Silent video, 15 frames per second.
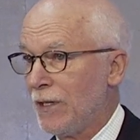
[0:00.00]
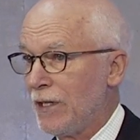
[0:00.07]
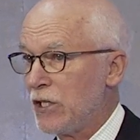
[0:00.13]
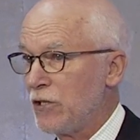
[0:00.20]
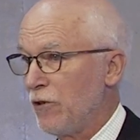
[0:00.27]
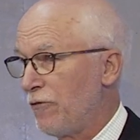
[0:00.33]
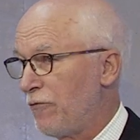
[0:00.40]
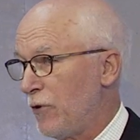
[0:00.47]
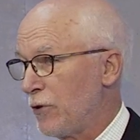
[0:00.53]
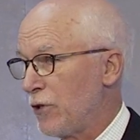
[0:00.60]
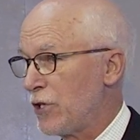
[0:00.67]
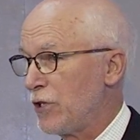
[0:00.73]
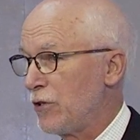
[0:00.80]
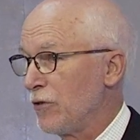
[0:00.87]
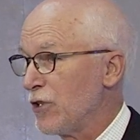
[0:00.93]
It's not
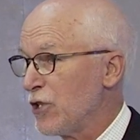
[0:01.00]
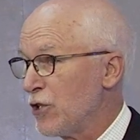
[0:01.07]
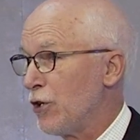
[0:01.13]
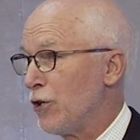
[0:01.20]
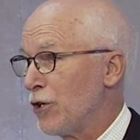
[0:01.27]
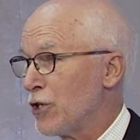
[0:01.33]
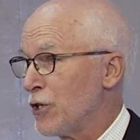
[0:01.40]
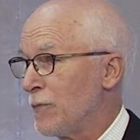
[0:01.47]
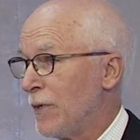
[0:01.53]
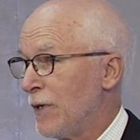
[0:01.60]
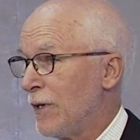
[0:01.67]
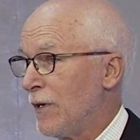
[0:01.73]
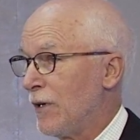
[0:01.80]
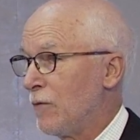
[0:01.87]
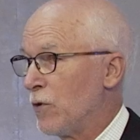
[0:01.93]
focusing on the stocks.
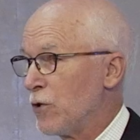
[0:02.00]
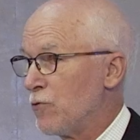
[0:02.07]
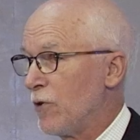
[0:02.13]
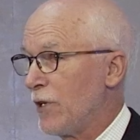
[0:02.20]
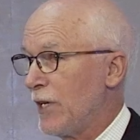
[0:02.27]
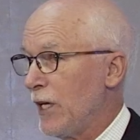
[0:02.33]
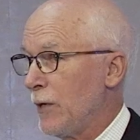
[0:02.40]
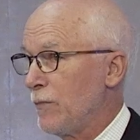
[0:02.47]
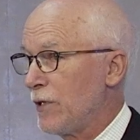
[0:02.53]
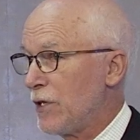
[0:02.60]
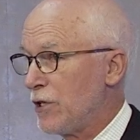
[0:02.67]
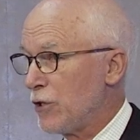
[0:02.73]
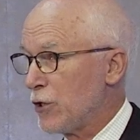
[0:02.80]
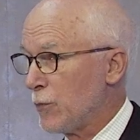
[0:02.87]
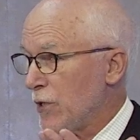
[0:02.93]
And what's really happening
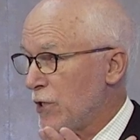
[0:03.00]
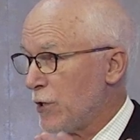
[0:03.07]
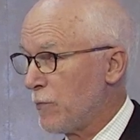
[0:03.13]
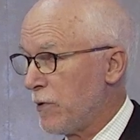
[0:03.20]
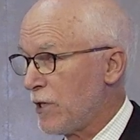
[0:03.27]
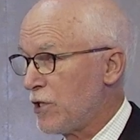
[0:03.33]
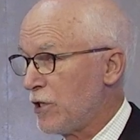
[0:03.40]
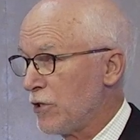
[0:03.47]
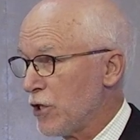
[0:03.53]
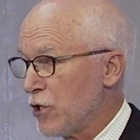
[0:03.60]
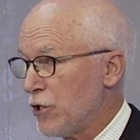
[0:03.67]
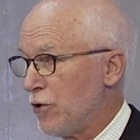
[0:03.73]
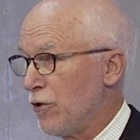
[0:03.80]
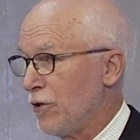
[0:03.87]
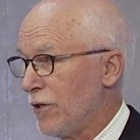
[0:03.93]
here is we're depleting a
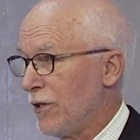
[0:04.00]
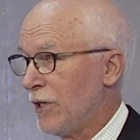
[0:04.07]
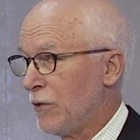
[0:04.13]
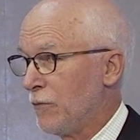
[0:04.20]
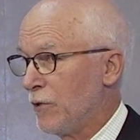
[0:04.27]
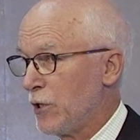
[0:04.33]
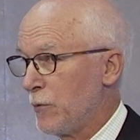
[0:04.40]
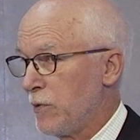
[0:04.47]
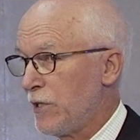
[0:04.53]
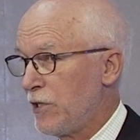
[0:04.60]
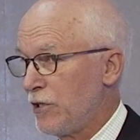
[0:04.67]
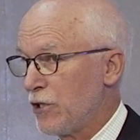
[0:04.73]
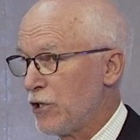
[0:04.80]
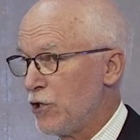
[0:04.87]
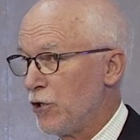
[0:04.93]
stock. We're
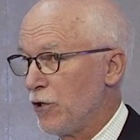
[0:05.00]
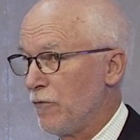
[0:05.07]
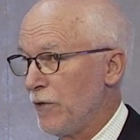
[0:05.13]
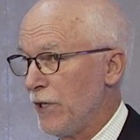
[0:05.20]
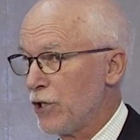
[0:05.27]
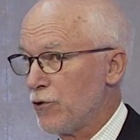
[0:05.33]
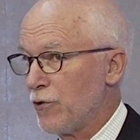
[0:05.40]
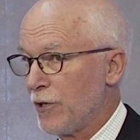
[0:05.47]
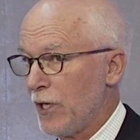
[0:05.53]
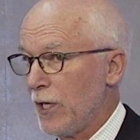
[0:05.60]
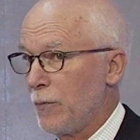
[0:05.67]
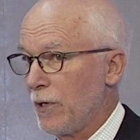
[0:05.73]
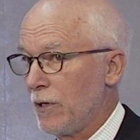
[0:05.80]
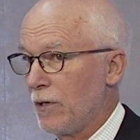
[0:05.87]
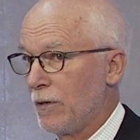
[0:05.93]
depleting a stock of natural
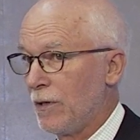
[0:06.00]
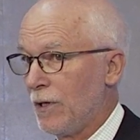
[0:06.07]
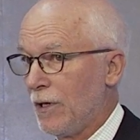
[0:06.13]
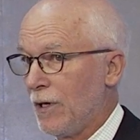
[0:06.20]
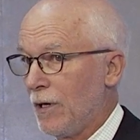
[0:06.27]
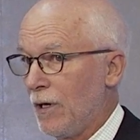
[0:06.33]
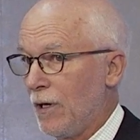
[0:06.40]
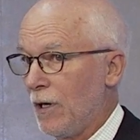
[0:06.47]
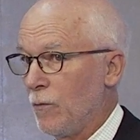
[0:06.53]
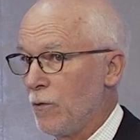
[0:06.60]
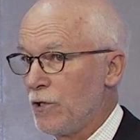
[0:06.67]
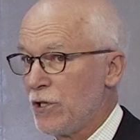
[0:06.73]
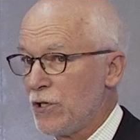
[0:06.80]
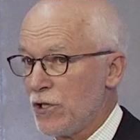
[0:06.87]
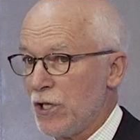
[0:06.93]
capital,
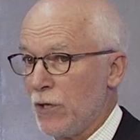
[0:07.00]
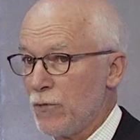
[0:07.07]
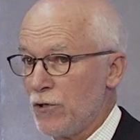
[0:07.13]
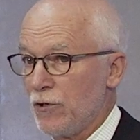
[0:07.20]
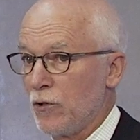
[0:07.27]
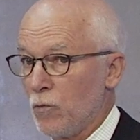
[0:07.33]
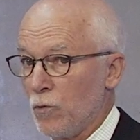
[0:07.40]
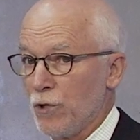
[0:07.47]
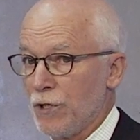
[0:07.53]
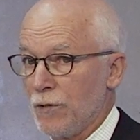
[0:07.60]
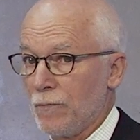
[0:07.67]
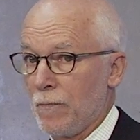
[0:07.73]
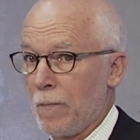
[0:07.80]
which is the subsoil water.